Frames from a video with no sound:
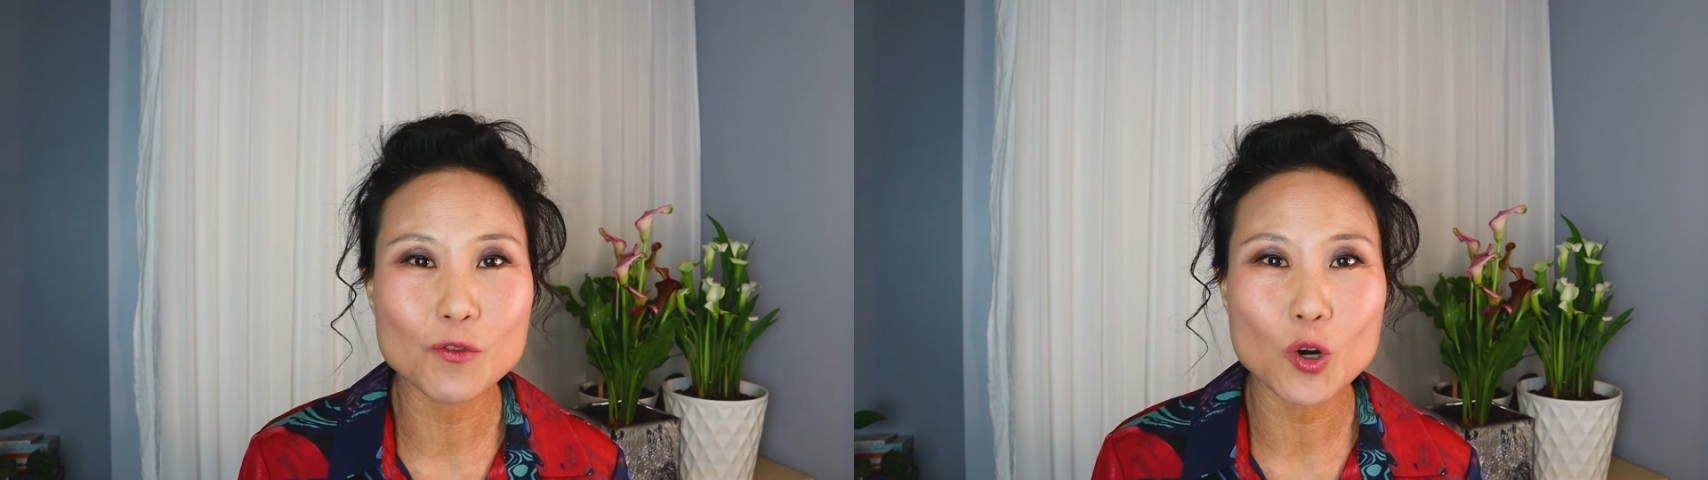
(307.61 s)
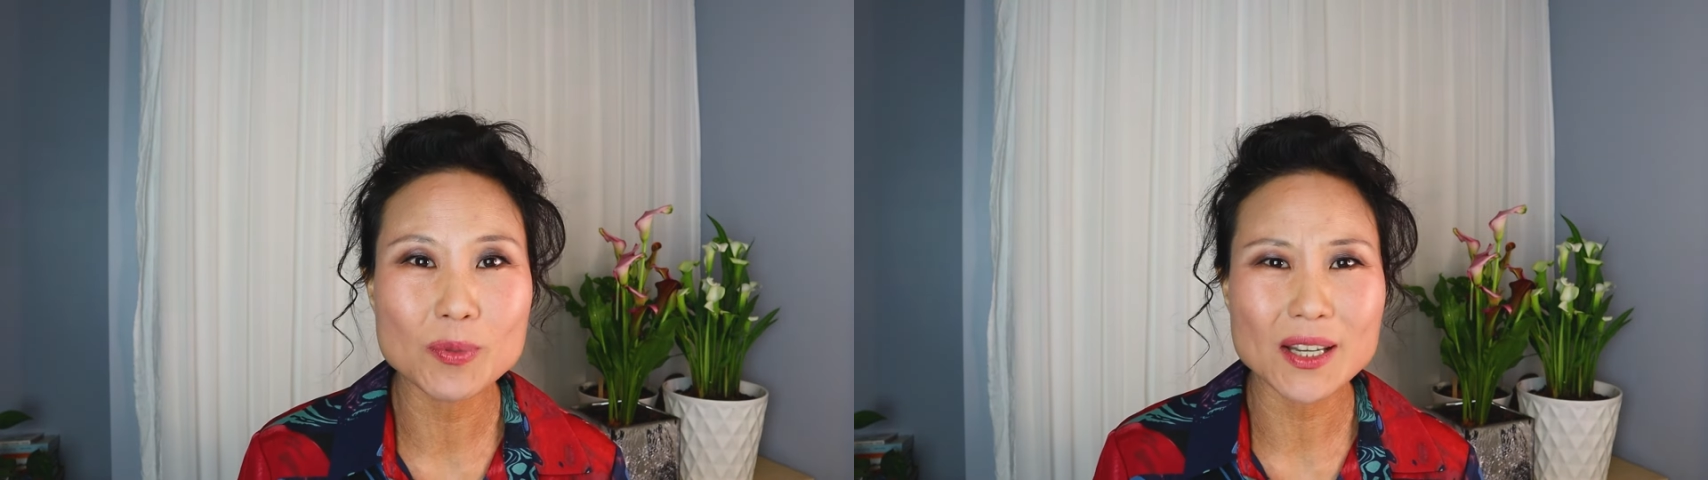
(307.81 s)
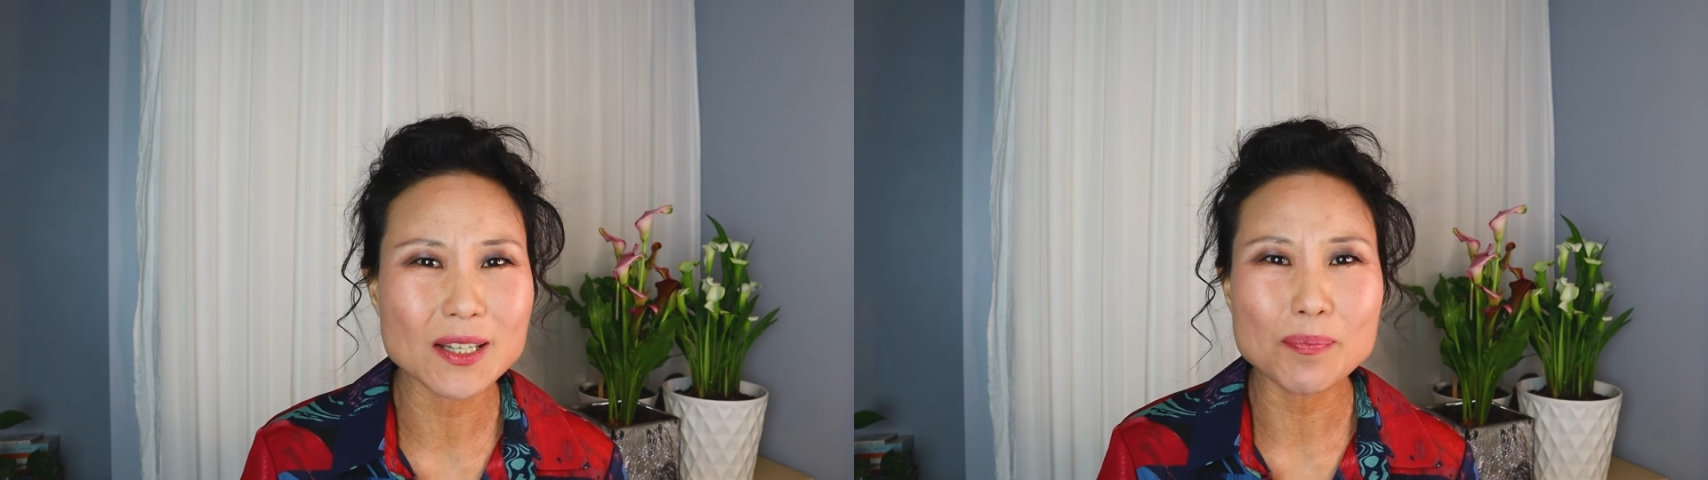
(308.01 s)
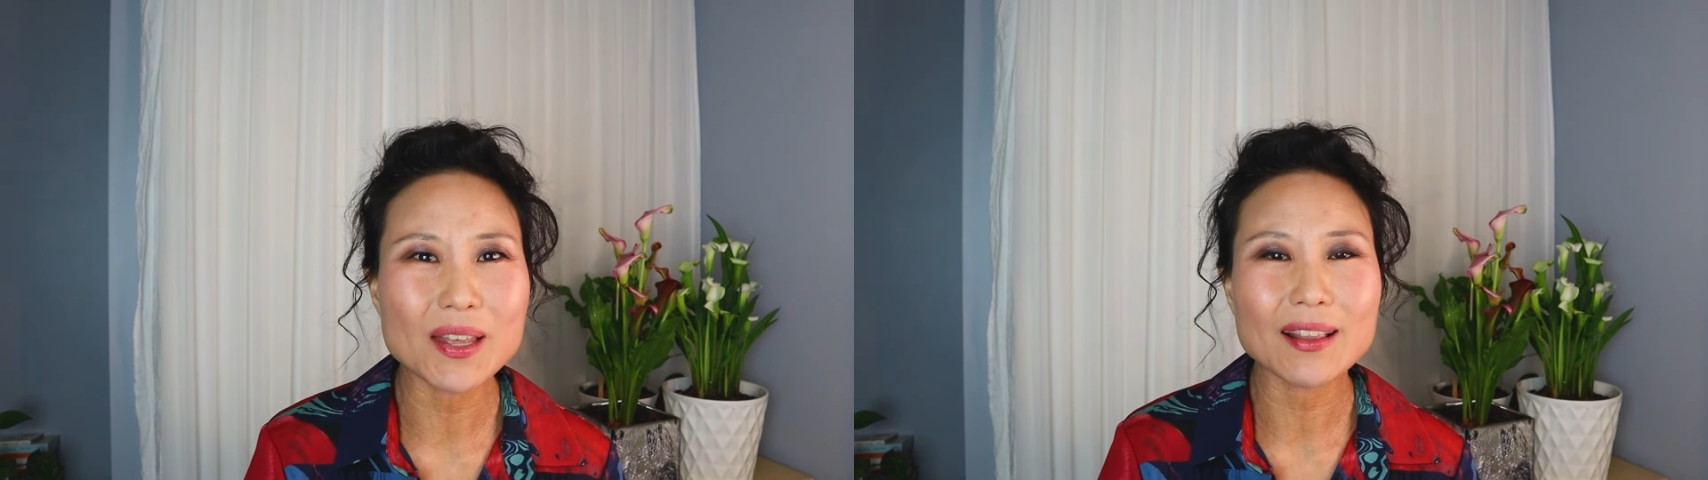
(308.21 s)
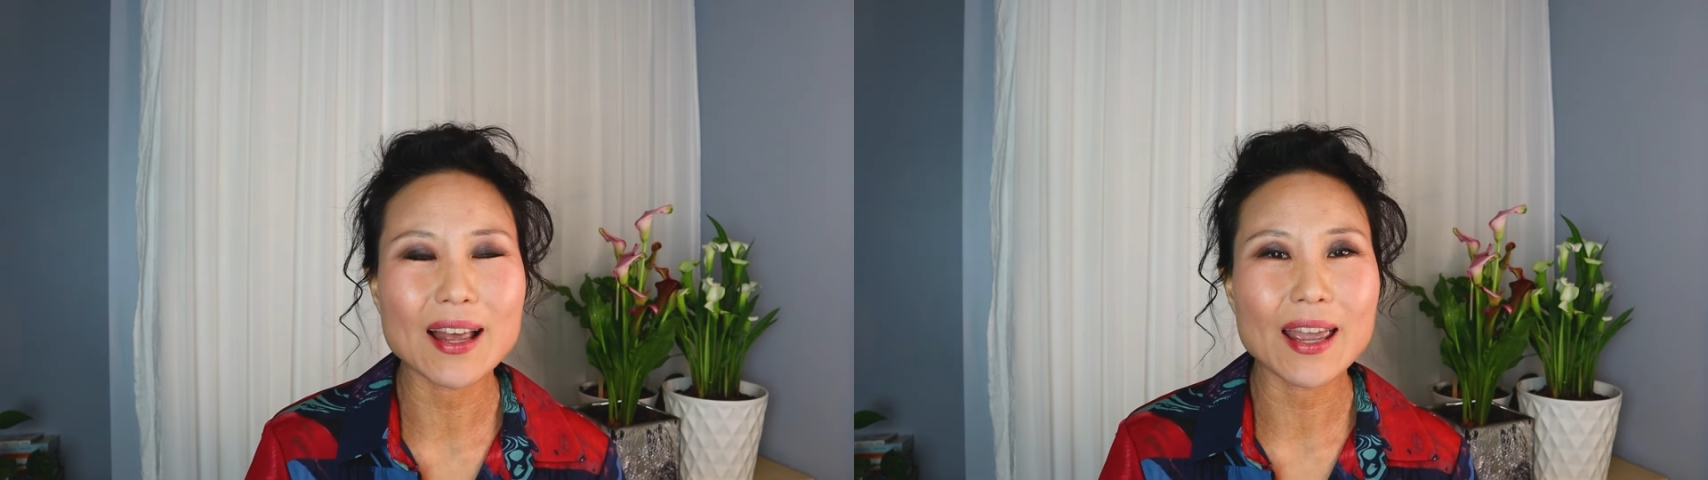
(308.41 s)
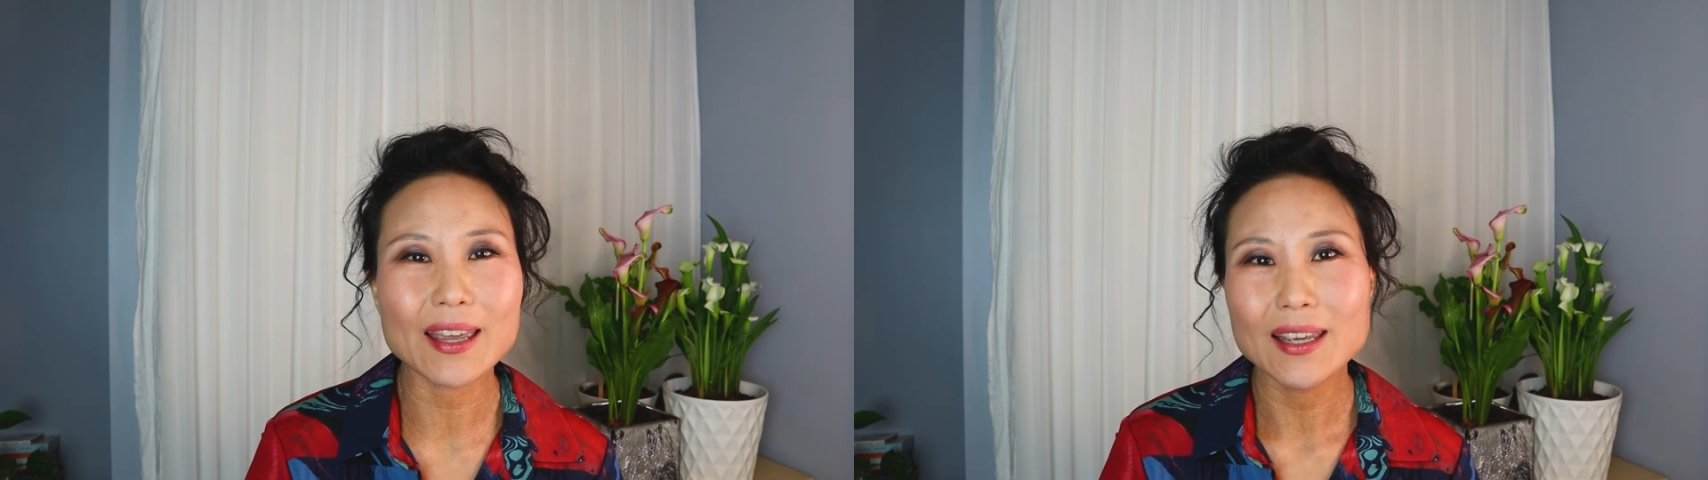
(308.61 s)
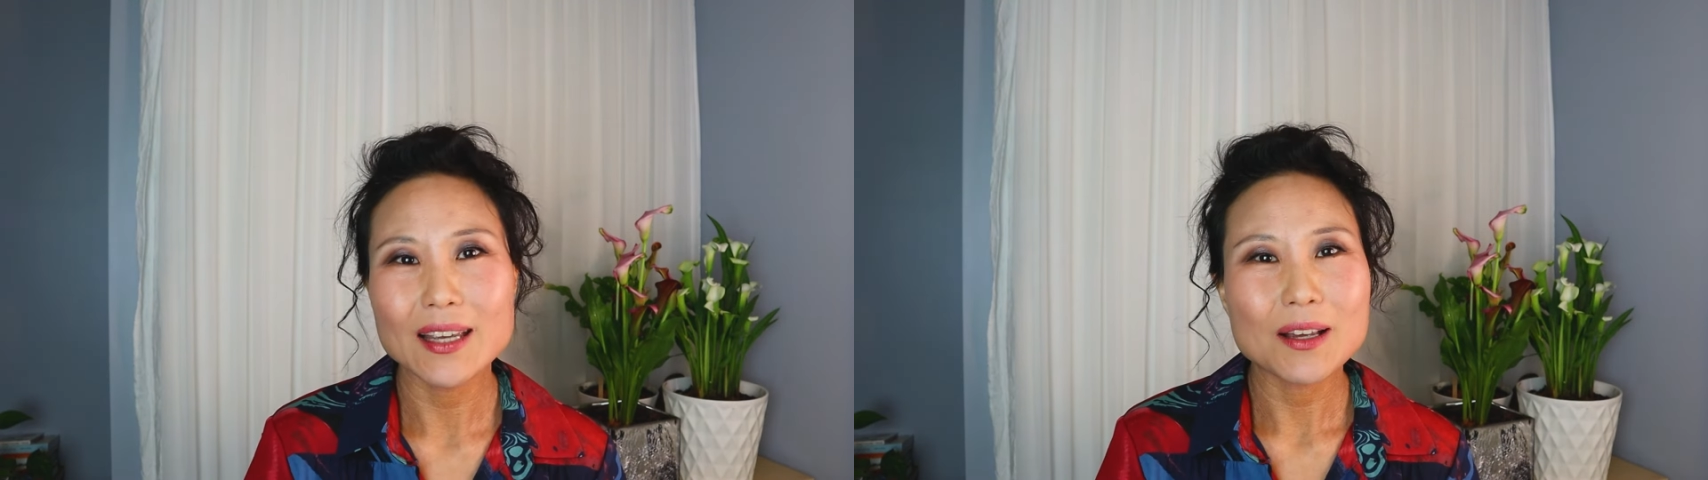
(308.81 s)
form says something like,